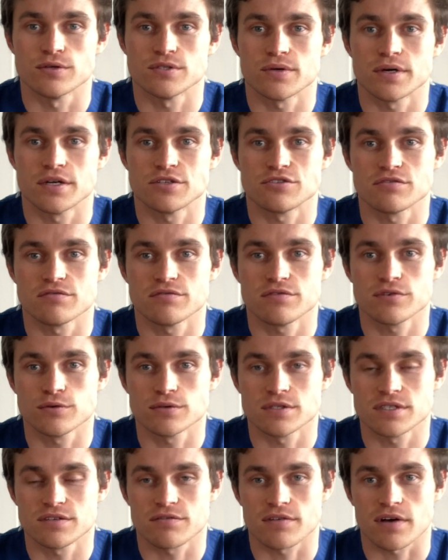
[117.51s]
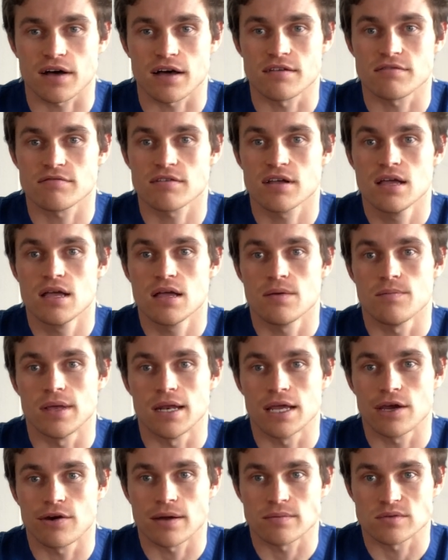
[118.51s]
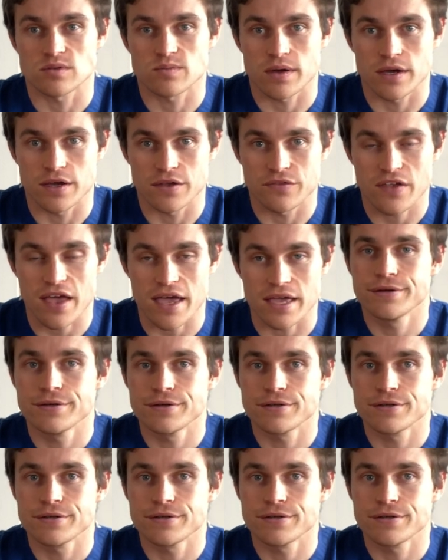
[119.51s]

to 145 milligrams per day.